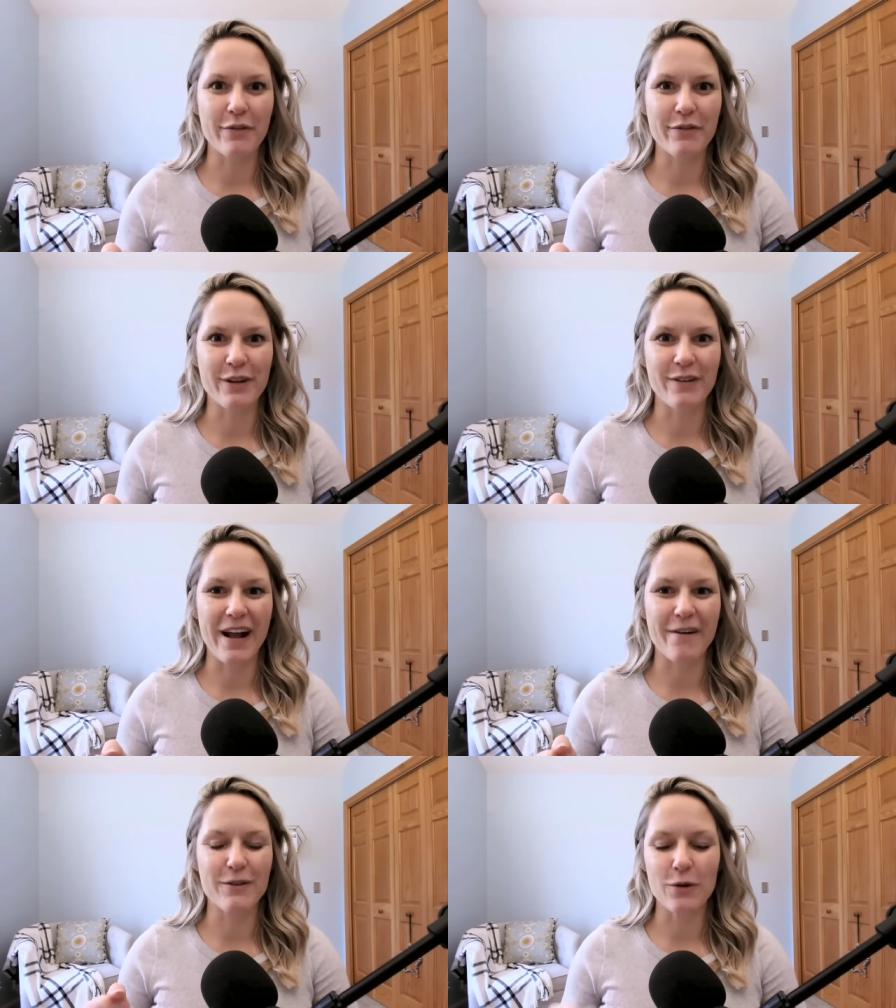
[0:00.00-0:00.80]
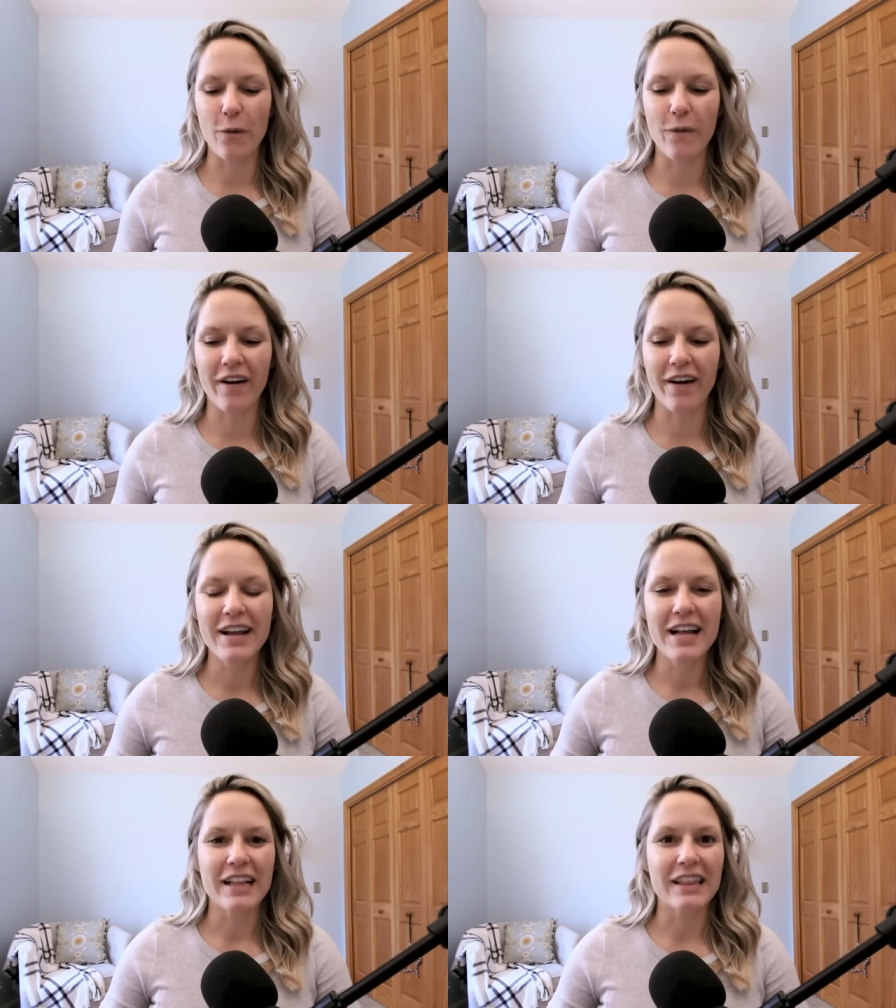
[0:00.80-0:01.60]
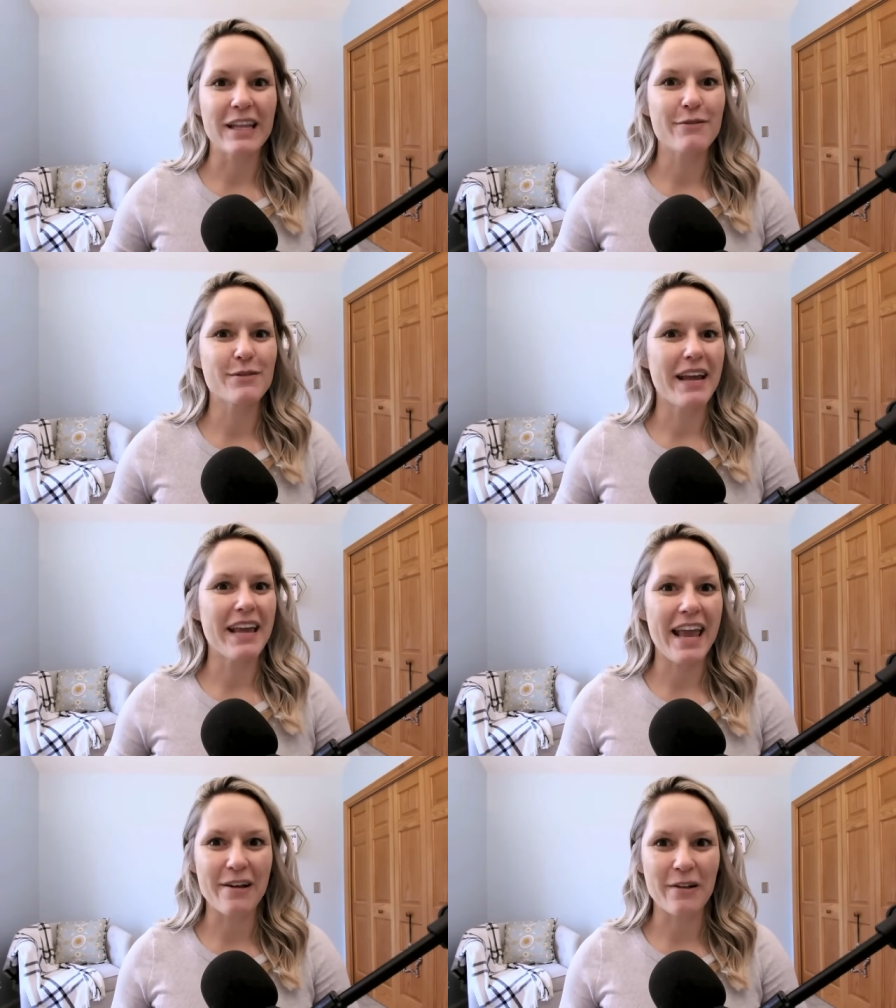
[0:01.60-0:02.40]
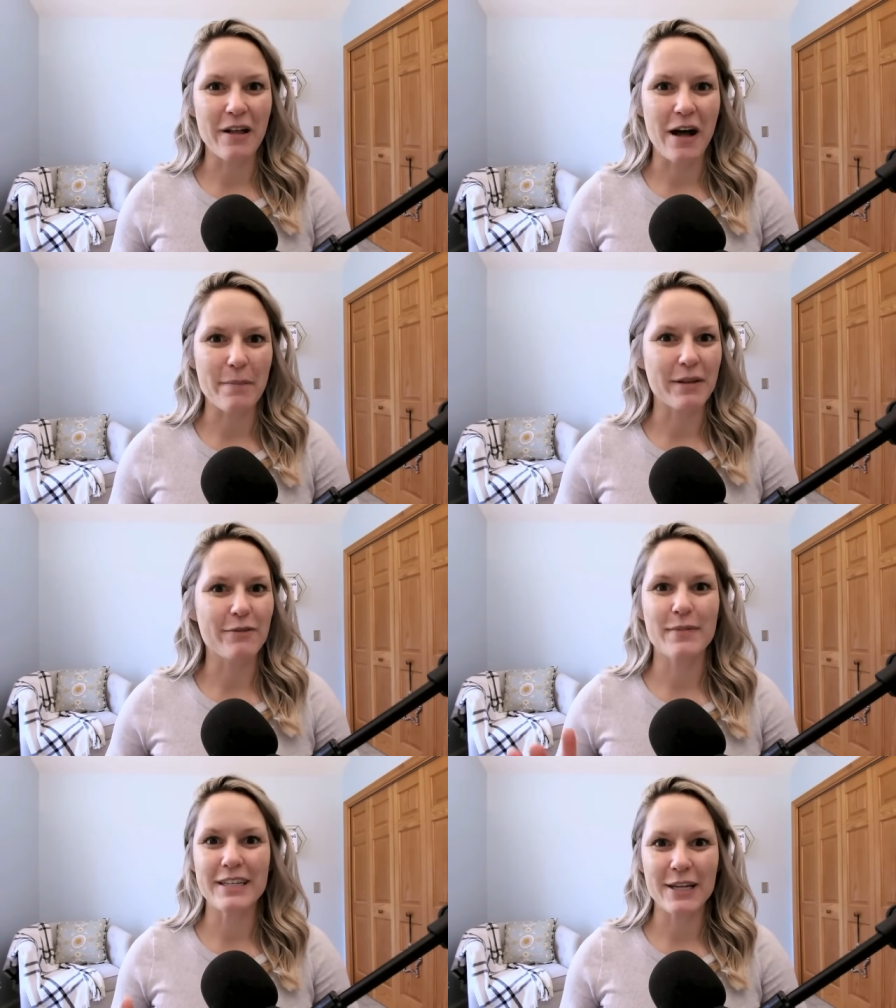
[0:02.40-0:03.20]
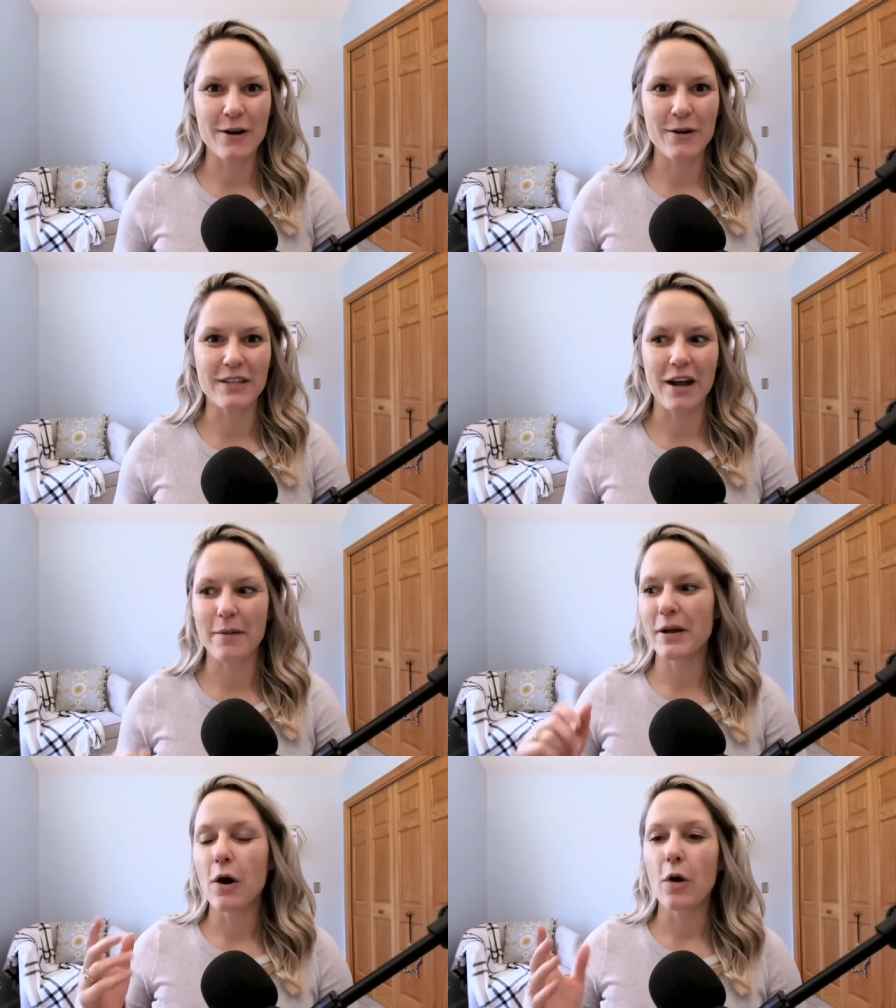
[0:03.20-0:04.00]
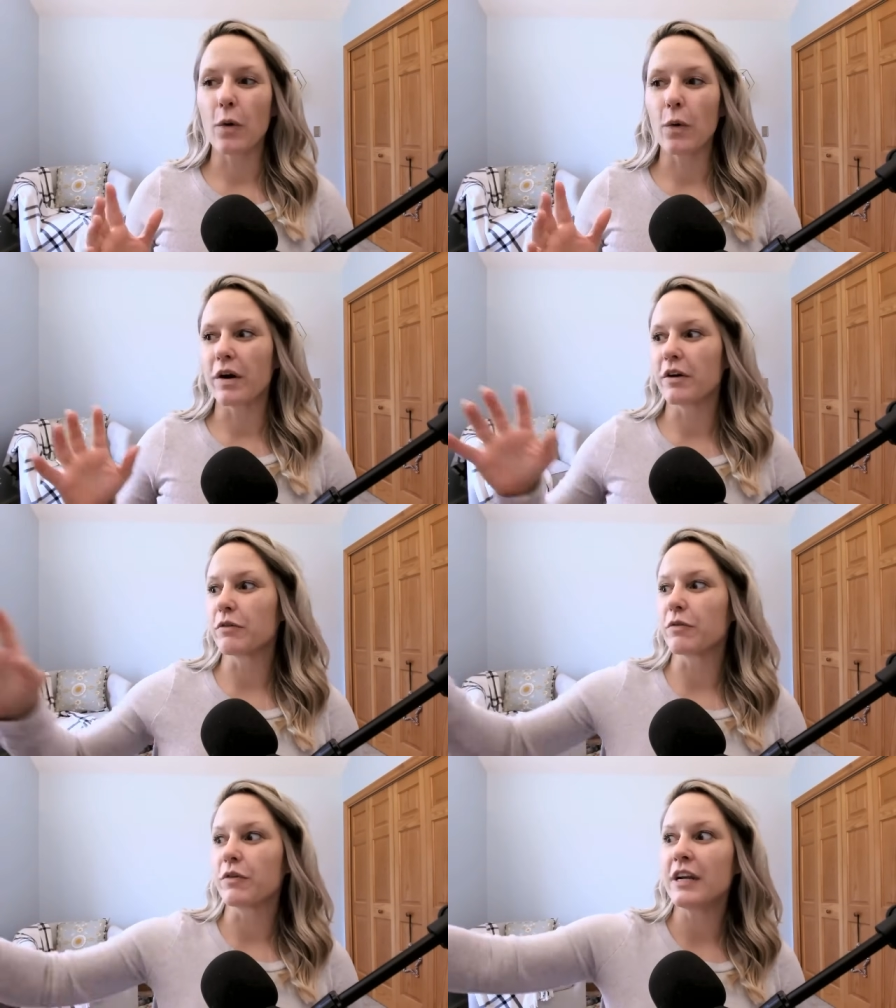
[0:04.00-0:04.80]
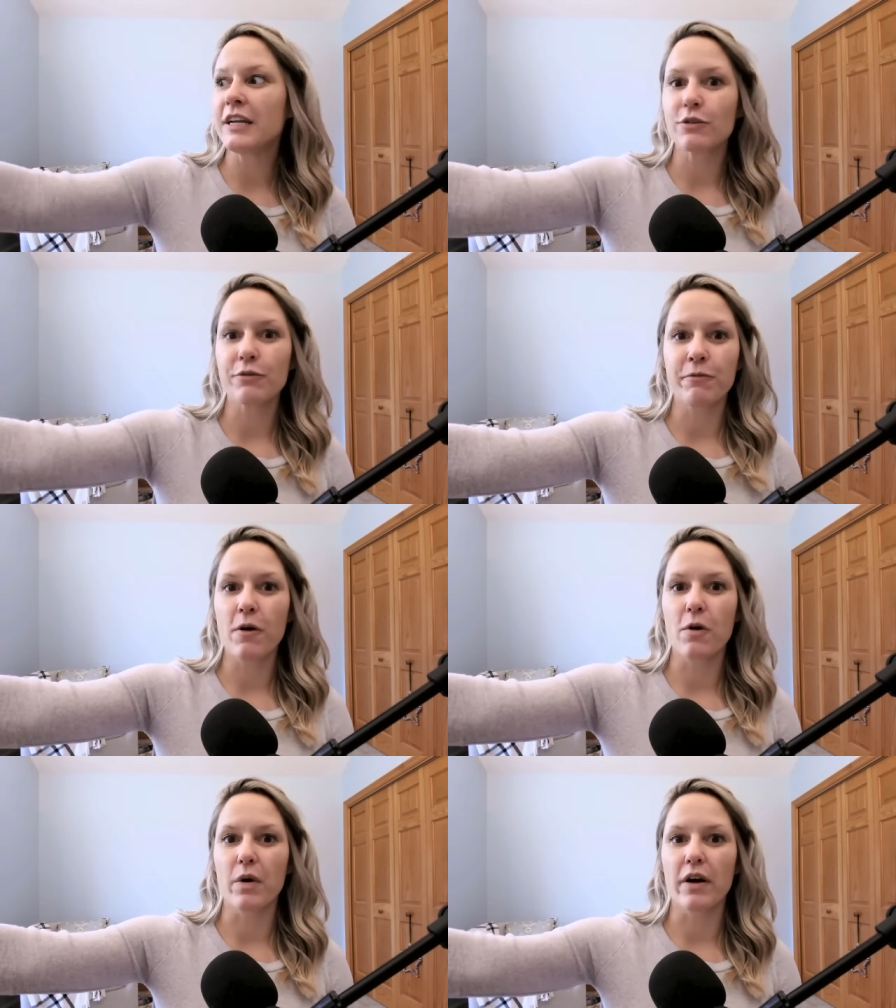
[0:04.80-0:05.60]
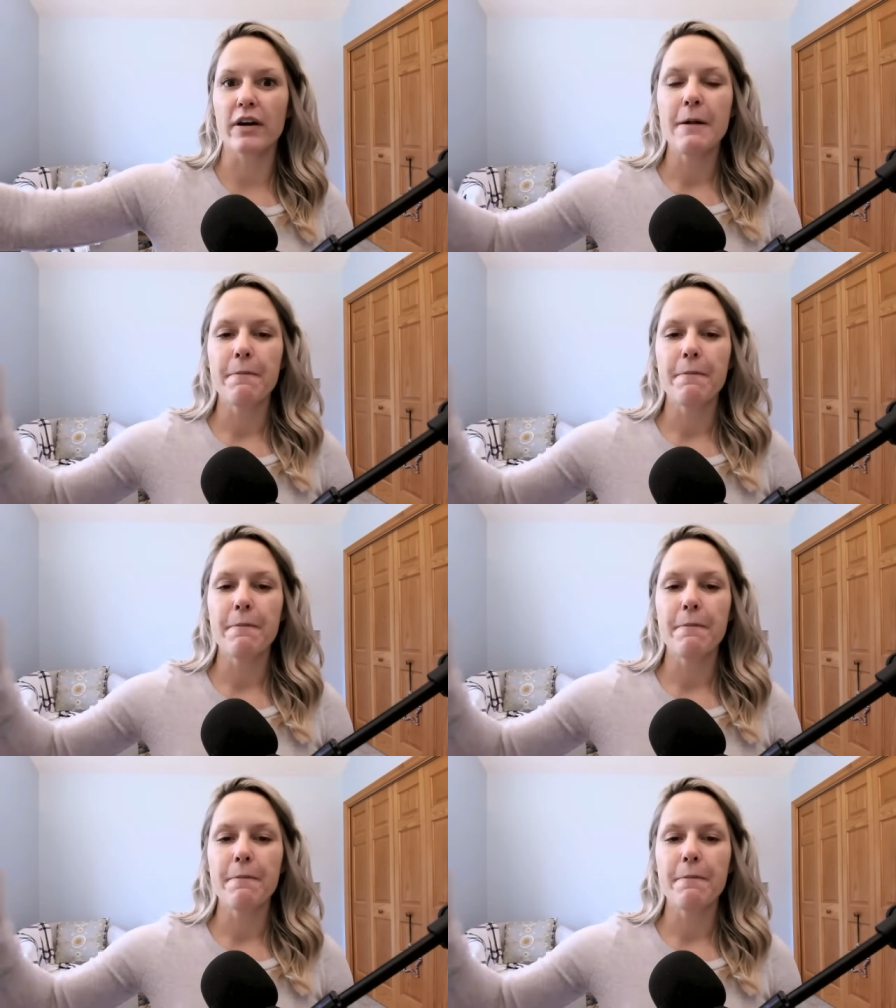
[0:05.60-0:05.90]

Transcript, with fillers: of the ground, or lift my ankle up, lift my toes up, or reach forward.